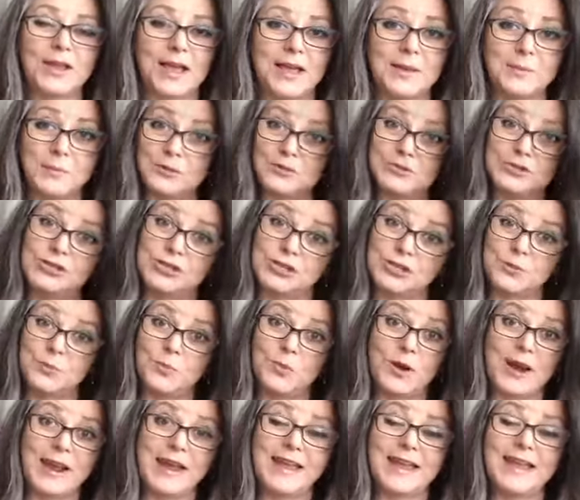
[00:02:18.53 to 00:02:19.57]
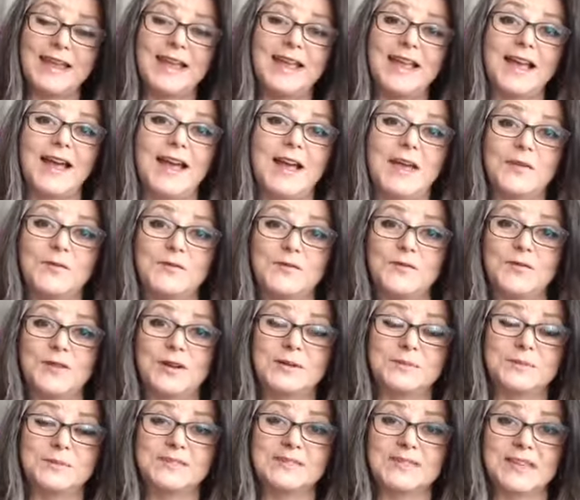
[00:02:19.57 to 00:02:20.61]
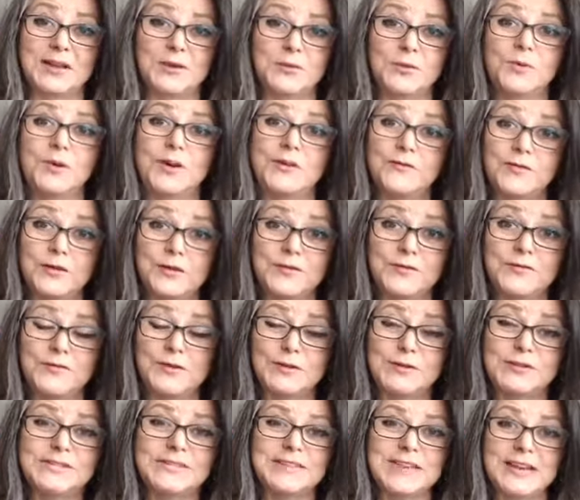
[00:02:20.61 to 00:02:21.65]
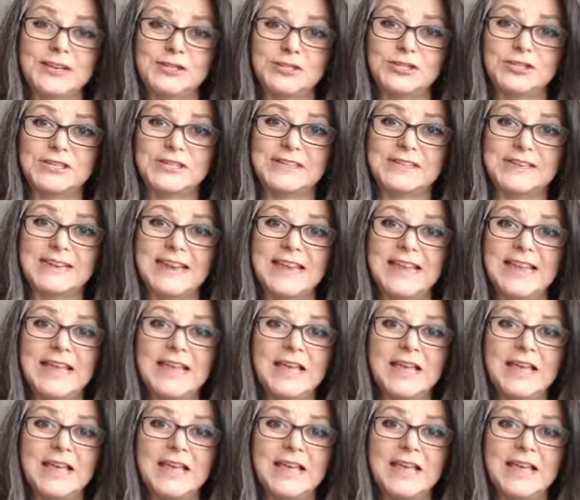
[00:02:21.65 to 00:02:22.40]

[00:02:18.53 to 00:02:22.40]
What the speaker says: I'm Ojibwe, I'm from Seine River First Nation,